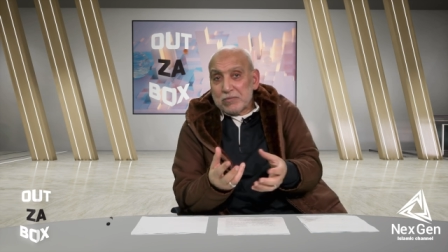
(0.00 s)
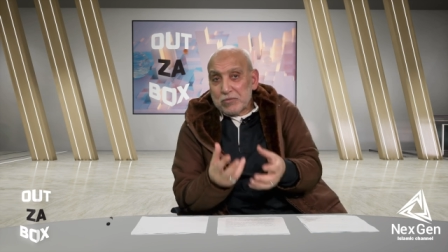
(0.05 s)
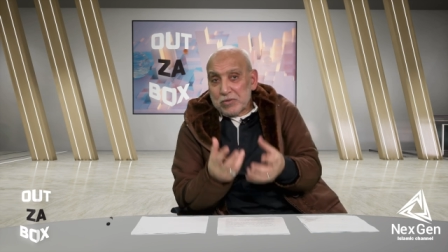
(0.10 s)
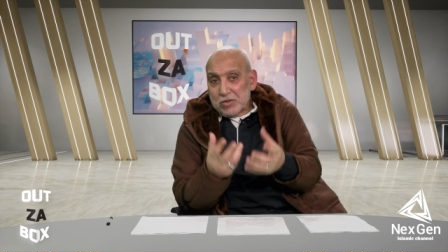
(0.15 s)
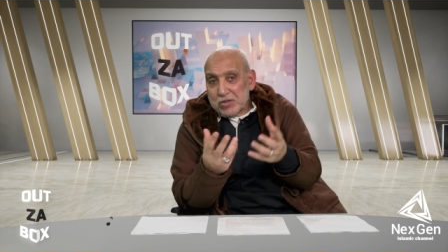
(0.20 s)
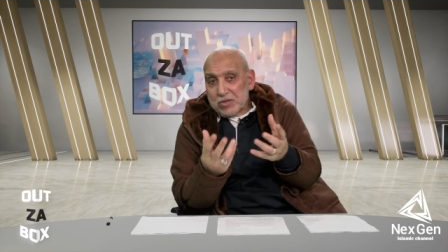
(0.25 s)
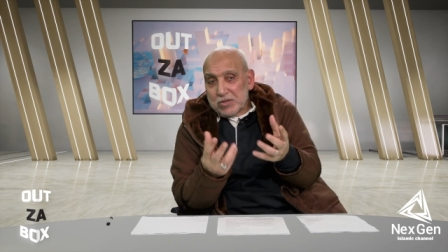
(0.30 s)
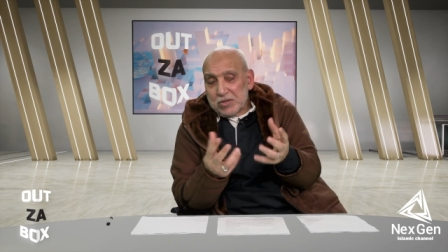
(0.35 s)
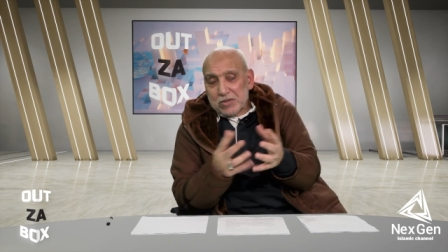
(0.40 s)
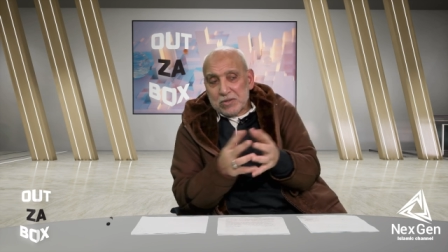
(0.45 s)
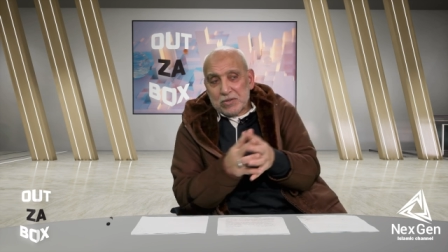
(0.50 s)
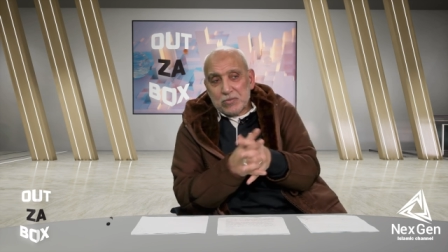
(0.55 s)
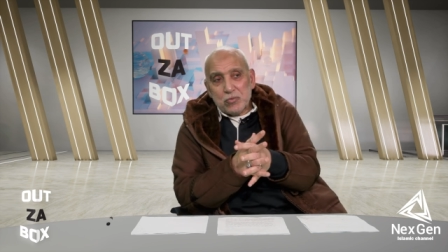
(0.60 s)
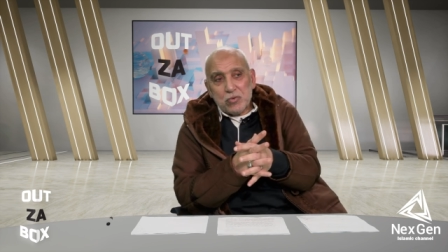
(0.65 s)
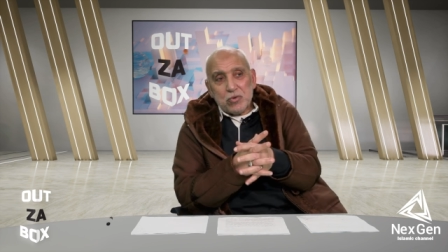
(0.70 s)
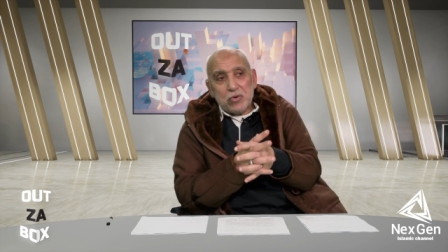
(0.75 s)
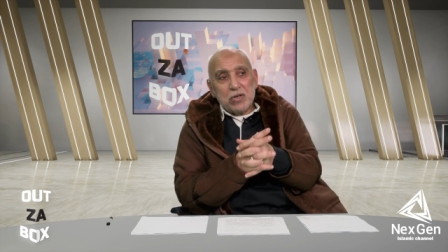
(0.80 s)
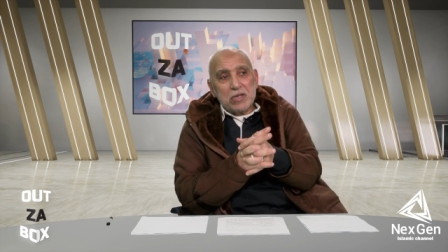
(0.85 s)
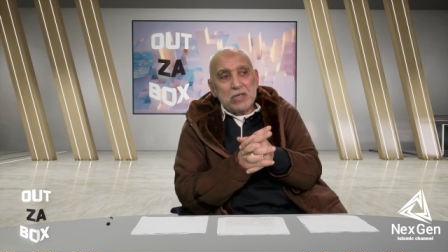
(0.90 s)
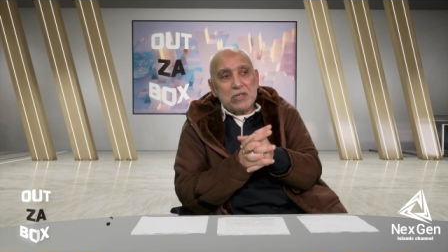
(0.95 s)
which is,
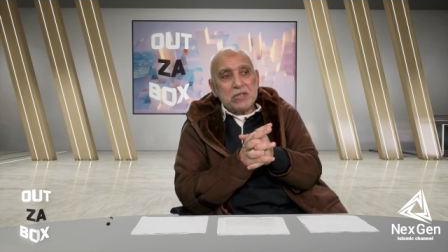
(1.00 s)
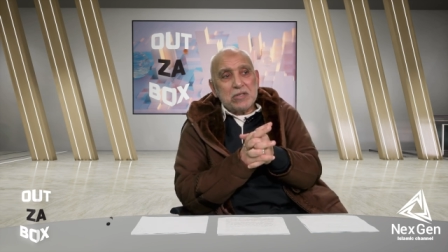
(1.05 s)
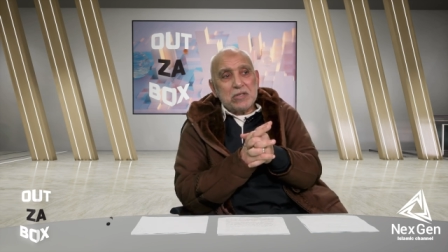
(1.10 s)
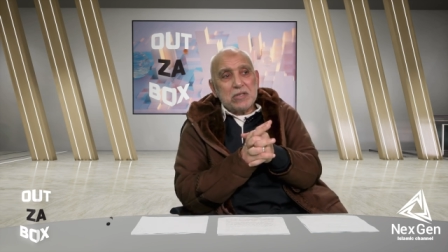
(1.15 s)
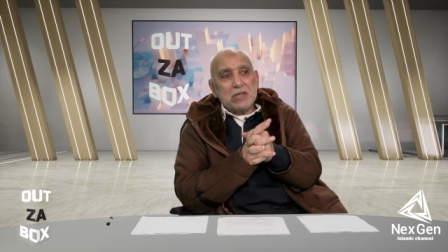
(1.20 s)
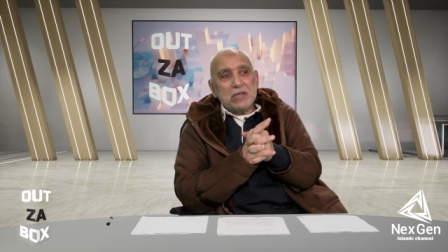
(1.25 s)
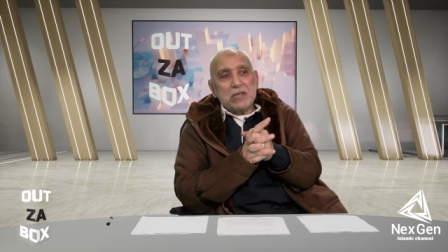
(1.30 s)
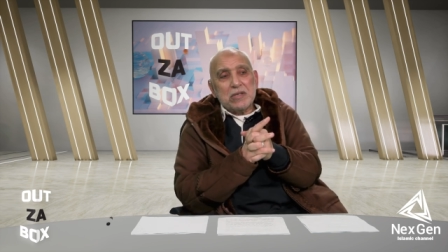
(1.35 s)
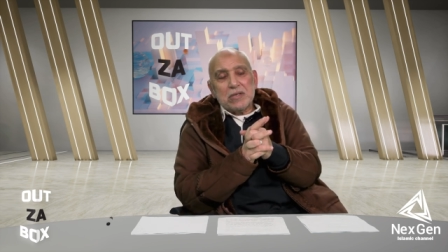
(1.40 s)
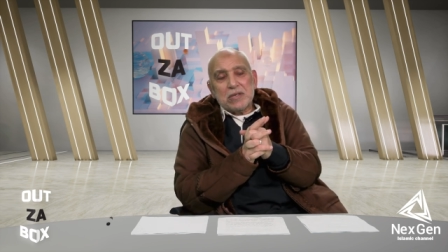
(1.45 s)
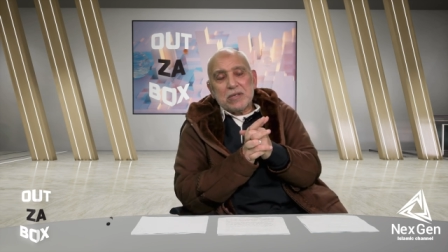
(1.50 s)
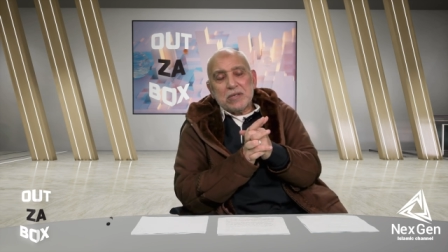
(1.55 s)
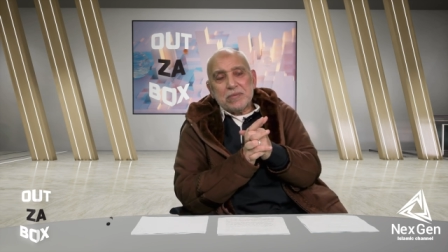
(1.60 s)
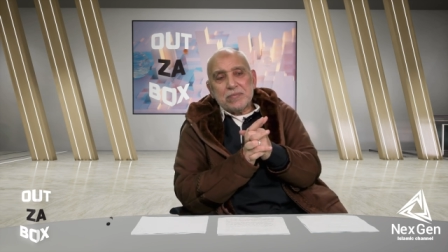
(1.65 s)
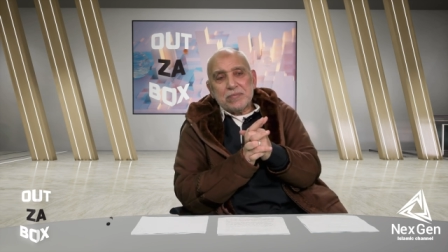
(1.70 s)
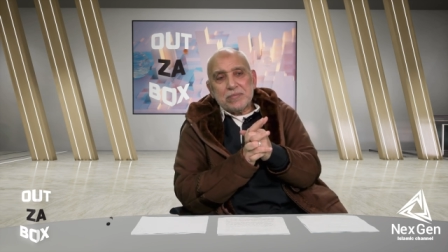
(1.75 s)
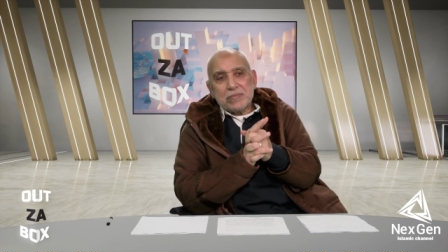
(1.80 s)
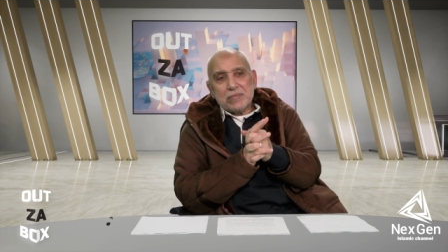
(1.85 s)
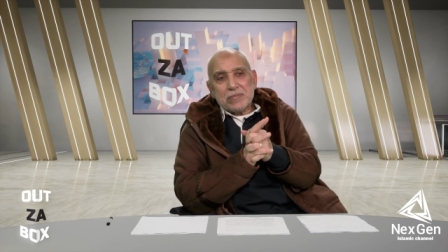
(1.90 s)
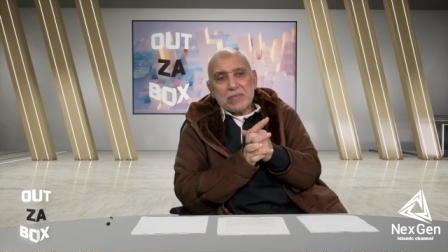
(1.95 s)
we call it,
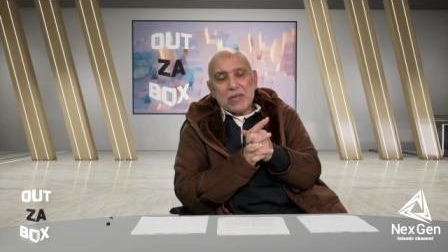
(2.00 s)
to